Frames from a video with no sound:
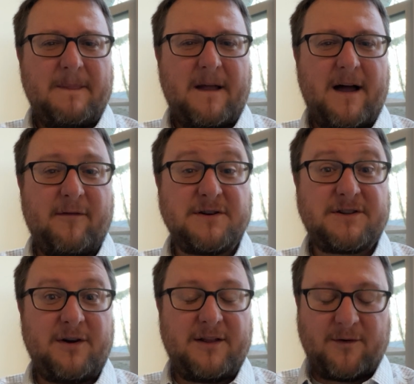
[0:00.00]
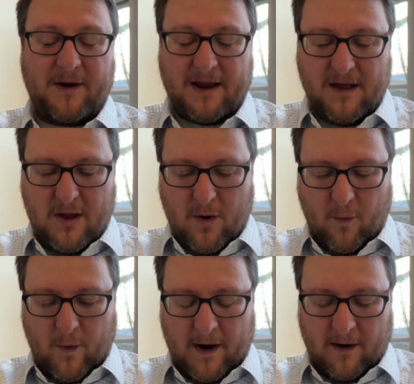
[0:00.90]
verse 33,
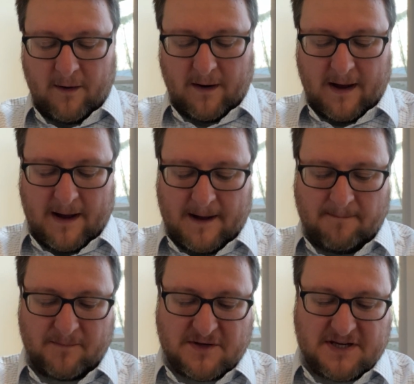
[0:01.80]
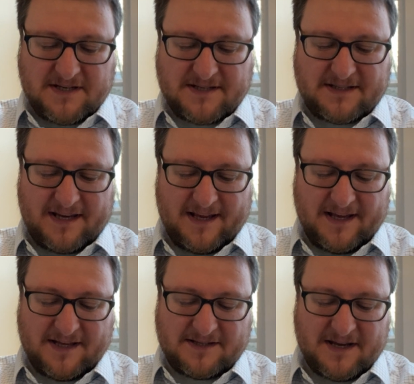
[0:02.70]
where Jesus
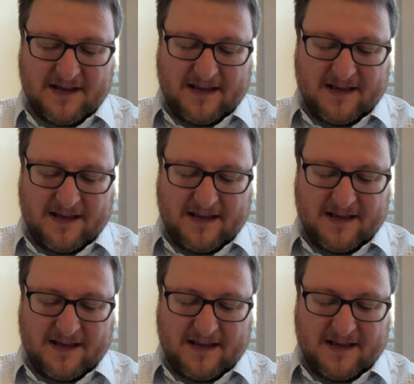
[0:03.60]
is